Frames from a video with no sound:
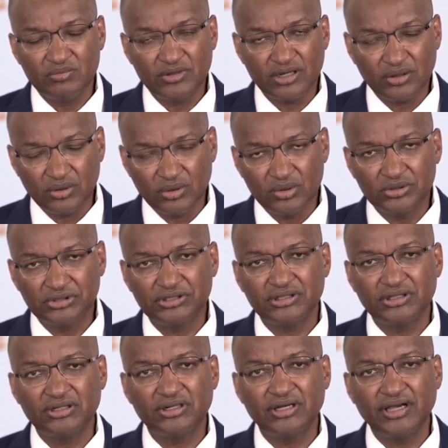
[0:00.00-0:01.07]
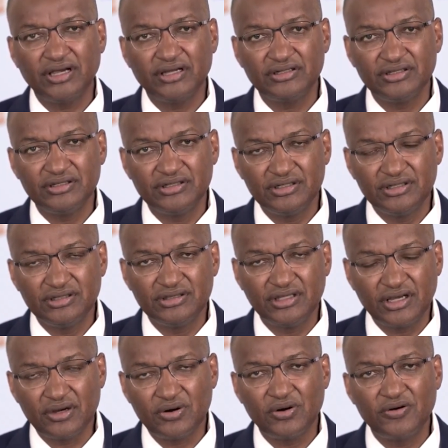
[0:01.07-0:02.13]
closure and indeed
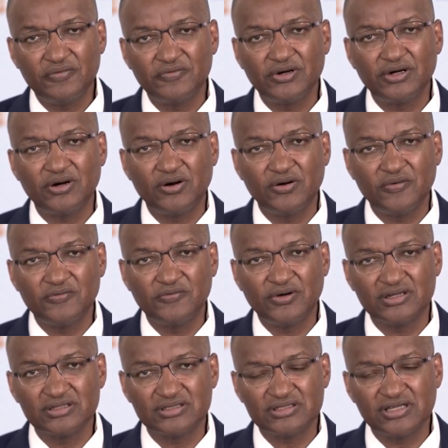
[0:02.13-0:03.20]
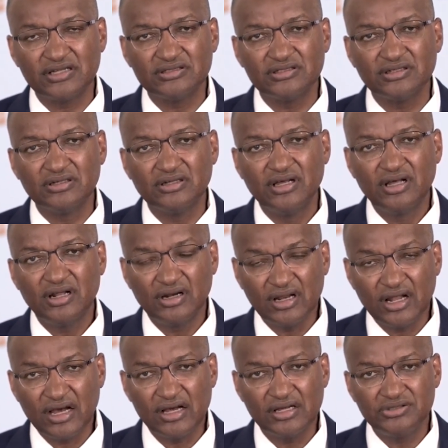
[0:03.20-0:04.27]
takeover of certain
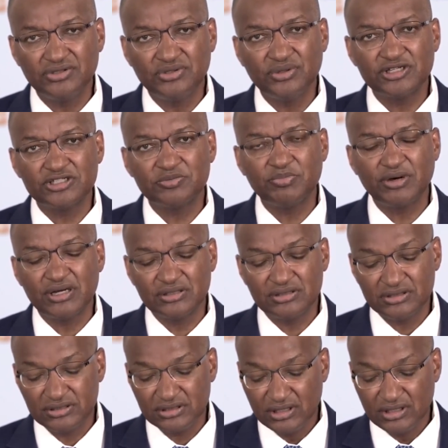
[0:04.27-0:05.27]
large U.S. banks,